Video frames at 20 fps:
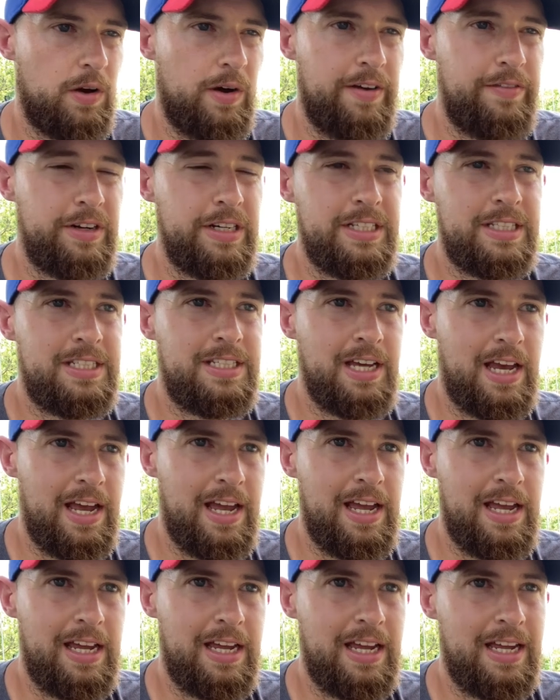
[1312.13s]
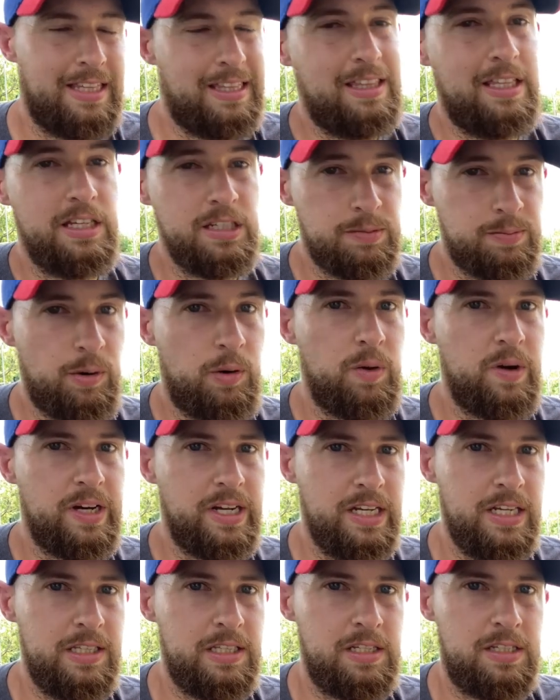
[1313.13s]
every day at this
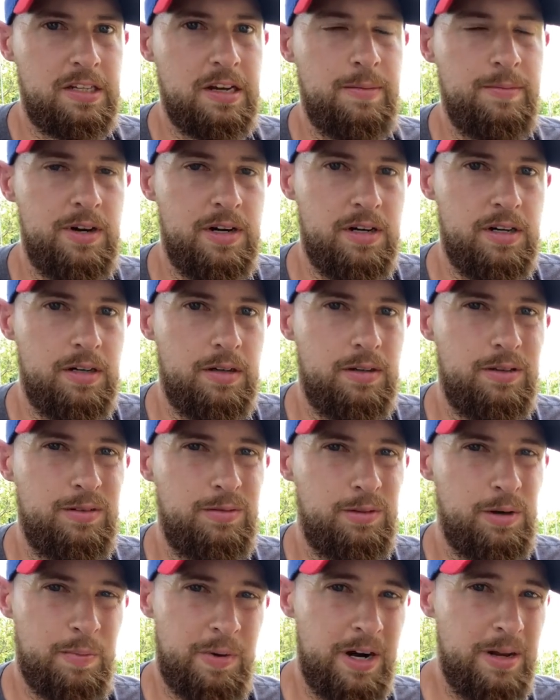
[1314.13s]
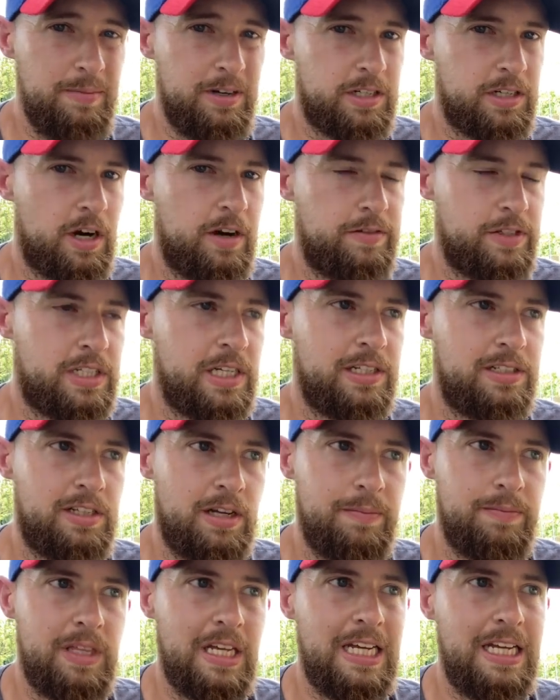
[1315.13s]
point in the summer, we're pretty much harvesting
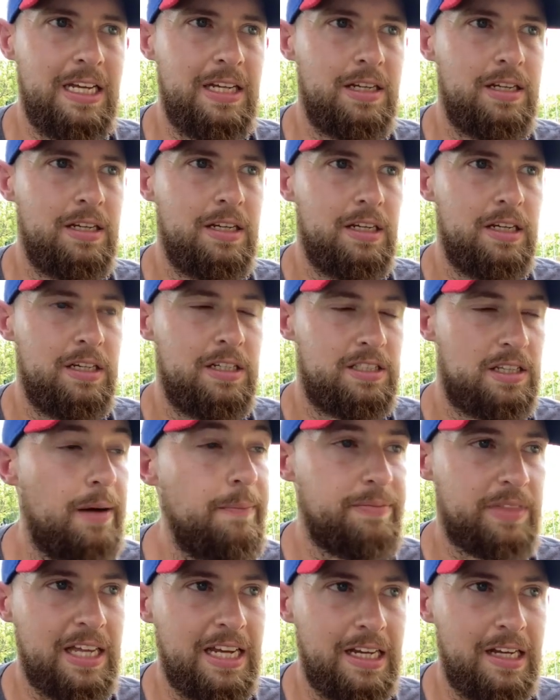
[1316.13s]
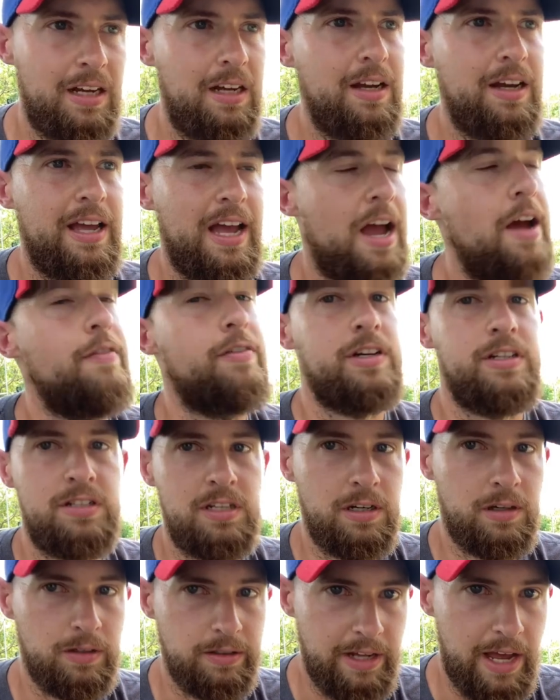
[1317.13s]
something every
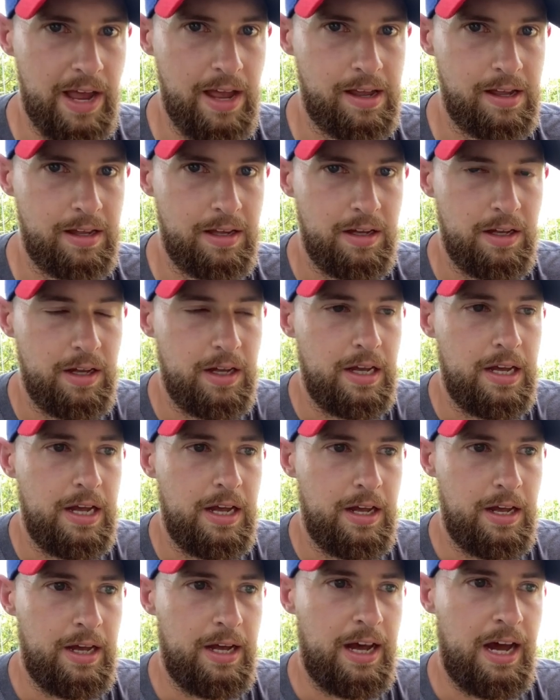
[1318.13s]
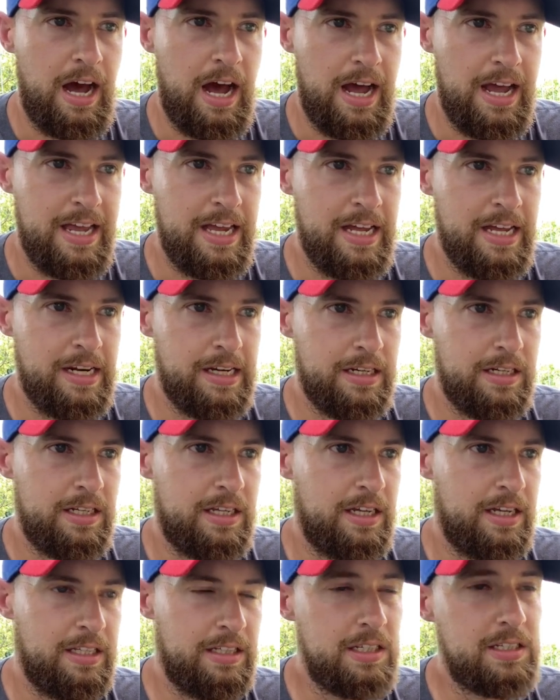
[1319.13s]
single day. And
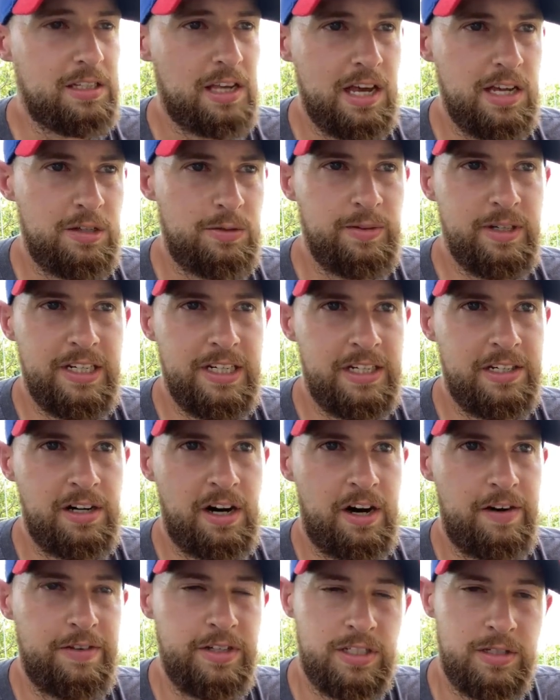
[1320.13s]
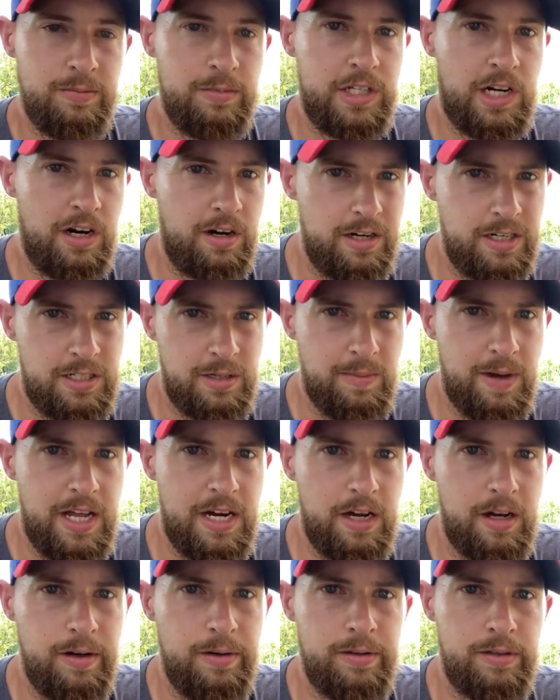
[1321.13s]
in this case, we needed to harvest some cherry
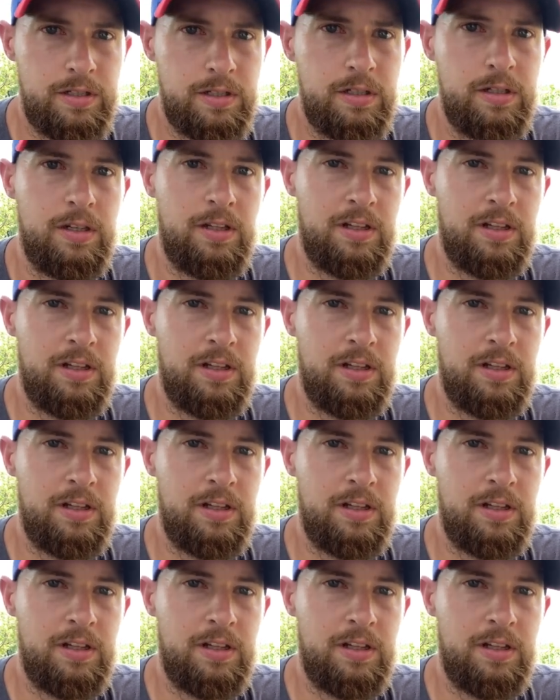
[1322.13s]
tomatoes. A